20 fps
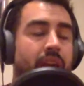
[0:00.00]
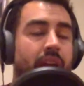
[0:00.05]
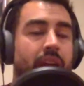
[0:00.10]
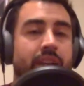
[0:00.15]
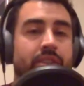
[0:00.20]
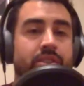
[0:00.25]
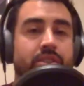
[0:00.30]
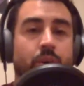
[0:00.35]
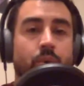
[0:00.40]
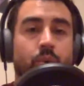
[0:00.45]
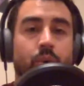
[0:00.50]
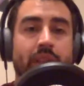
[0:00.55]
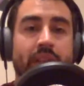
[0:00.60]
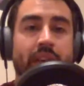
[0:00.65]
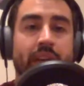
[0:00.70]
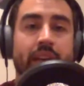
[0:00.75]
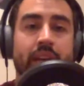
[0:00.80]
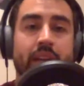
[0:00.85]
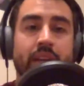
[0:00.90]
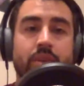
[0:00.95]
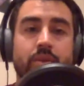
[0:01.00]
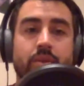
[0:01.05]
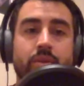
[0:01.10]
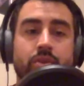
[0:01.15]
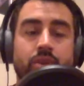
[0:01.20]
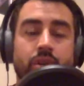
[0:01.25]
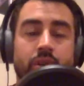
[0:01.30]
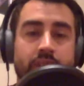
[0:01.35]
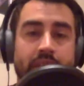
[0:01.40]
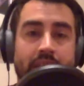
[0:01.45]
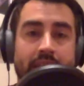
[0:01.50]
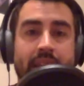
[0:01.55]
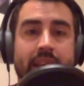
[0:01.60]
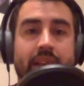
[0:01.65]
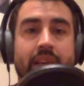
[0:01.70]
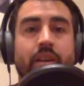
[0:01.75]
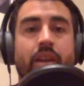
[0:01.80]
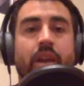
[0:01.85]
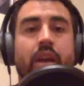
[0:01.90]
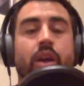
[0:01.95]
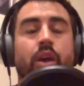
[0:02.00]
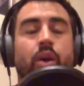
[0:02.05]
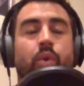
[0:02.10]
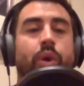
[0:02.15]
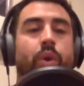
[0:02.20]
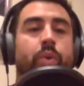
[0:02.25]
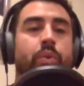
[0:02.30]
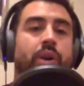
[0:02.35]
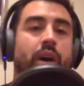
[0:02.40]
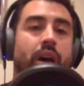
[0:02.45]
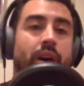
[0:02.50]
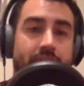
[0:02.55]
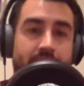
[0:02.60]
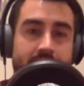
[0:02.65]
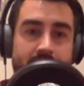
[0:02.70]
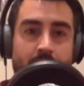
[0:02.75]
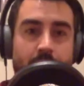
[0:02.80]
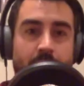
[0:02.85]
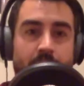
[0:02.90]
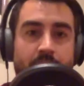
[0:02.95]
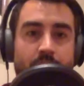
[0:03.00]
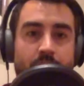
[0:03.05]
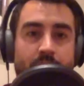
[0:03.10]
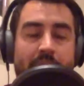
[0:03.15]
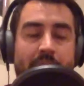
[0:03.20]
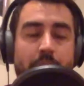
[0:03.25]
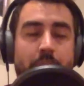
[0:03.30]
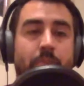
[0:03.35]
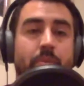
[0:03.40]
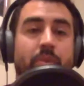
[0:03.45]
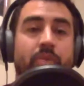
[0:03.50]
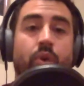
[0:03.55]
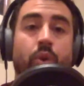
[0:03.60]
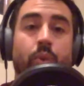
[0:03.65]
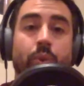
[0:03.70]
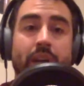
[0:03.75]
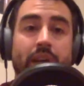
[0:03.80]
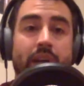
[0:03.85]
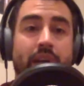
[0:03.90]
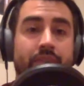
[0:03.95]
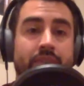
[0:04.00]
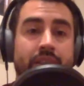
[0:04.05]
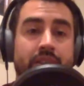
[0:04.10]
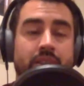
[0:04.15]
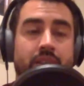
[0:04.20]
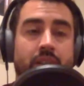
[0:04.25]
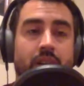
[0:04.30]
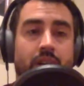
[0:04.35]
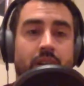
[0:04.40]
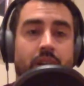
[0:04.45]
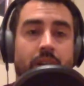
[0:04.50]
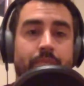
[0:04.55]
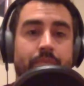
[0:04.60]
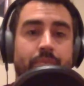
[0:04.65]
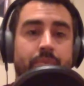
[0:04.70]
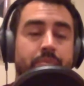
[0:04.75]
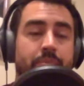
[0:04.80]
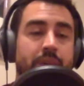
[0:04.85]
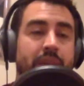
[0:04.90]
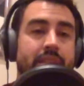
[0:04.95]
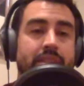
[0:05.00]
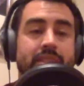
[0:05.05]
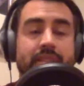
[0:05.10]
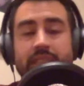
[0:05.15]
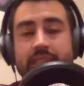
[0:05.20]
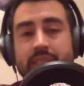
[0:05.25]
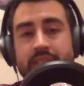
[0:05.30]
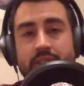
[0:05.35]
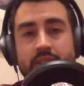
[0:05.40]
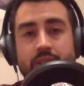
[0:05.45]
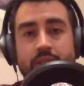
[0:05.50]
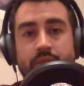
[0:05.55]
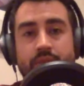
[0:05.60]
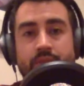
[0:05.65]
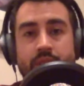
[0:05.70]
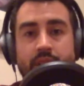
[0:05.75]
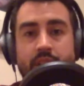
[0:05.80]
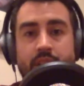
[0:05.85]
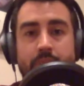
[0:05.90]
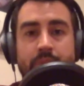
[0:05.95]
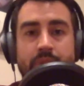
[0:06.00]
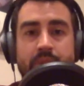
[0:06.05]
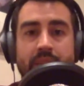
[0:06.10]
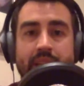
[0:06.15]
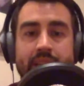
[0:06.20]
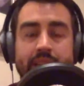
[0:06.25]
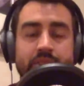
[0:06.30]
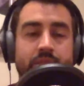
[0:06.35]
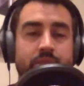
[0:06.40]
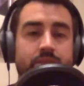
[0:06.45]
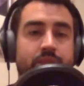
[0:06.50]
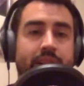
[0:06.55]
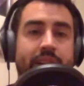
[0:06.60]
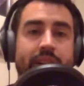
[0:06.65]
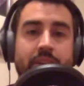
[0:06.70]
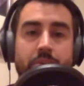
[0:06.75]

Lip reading: And so when they turn that in, we obviously review that. But before we get off this call, because this isn't due for a couple of days, usually I give